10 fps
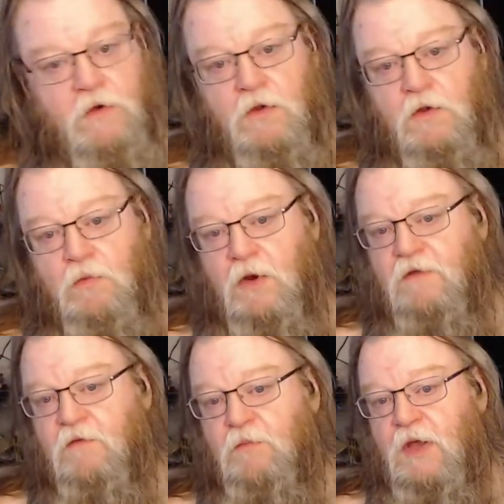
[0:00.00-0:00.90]
you, but
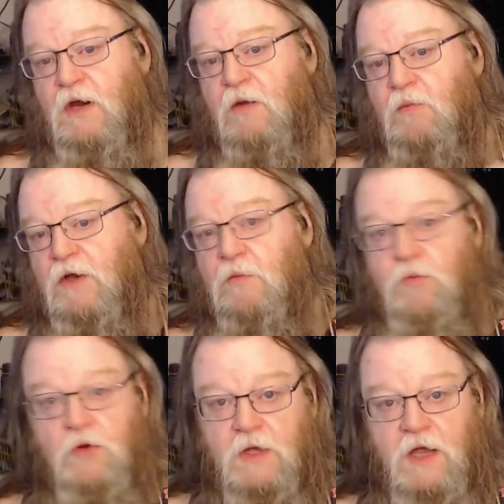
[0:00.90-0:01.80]
it's a pain in the butt to
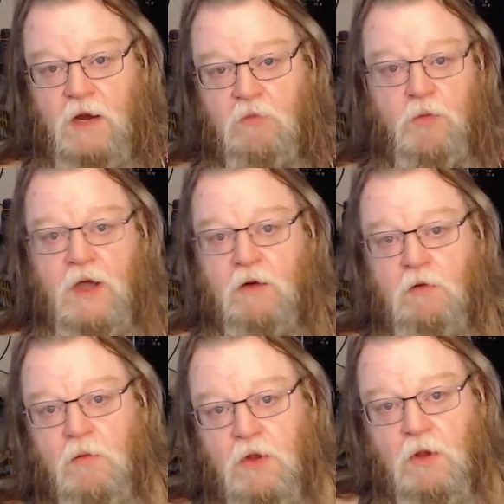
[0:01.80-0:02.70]
put the camera back
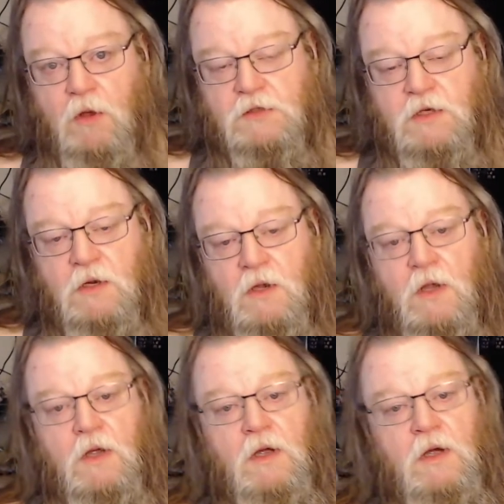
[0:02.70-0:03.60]
where it belongs.
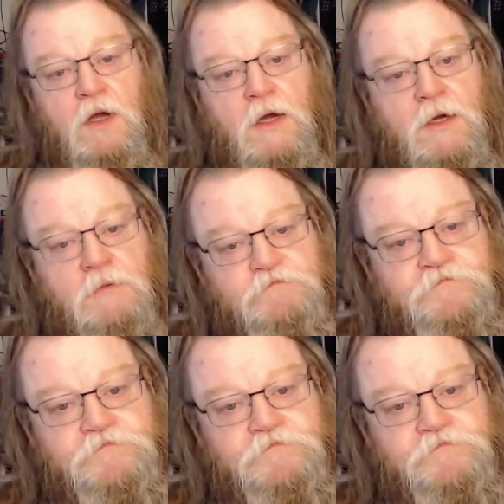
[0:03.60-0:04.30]
Um,